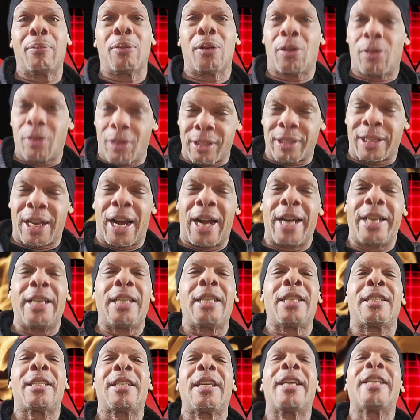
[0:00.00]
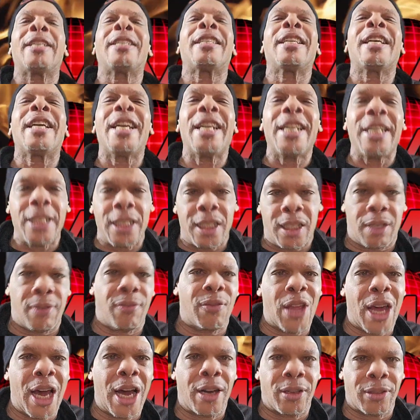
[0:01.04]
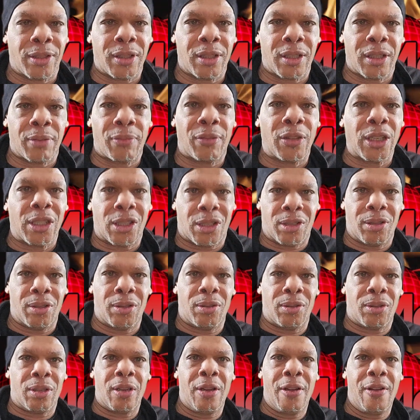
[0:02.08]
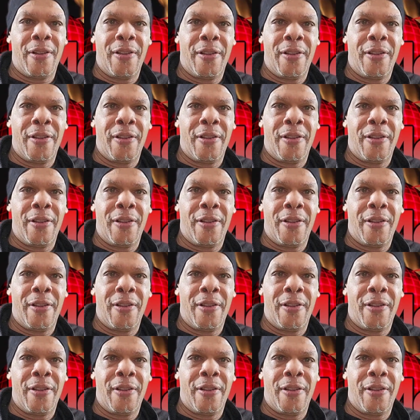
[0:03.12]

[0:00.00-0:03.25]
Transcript: Because I need to say tens of thousands of listeners,